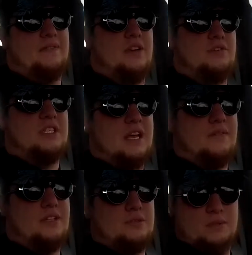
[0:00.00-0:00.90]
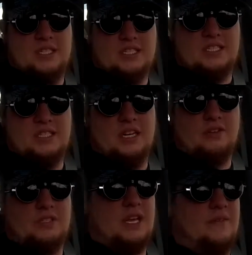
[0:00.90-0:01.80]
to 07s, which this is an
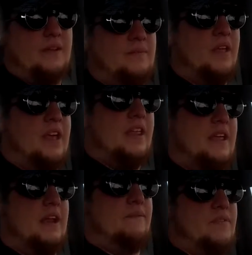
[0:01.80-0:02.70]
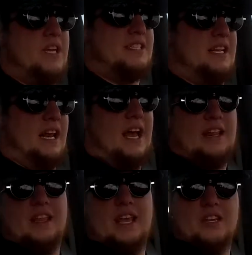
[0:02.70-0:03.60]
07, they had fixed a lot
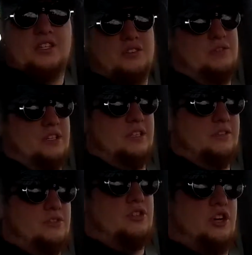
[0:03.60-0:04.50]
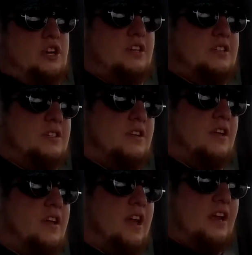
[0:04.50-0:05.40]
of the issues on those trucks.
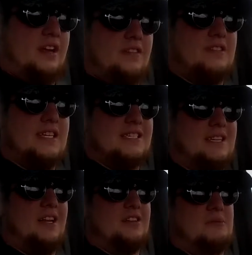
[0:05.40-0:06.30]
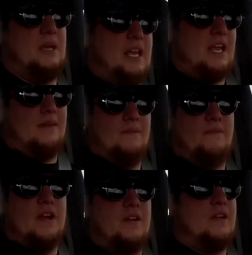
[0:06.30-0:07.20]
And, you know, the 6-liters became
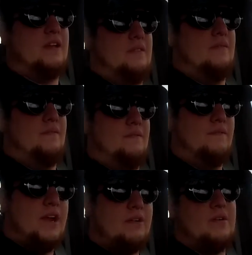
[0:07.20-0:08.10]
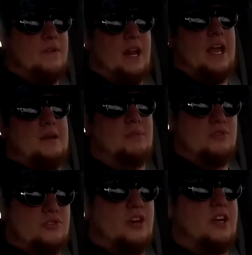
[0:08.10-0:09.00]
very, very reliable
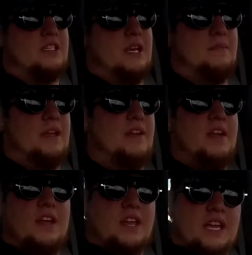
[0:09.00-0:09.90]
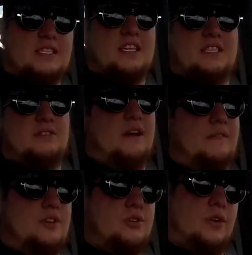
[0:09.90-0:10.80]
trucks. I mean, yes, they still have
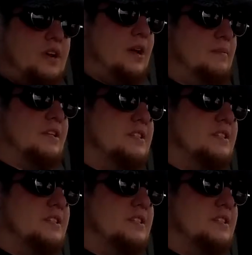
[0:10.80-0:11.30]
their shortcomings.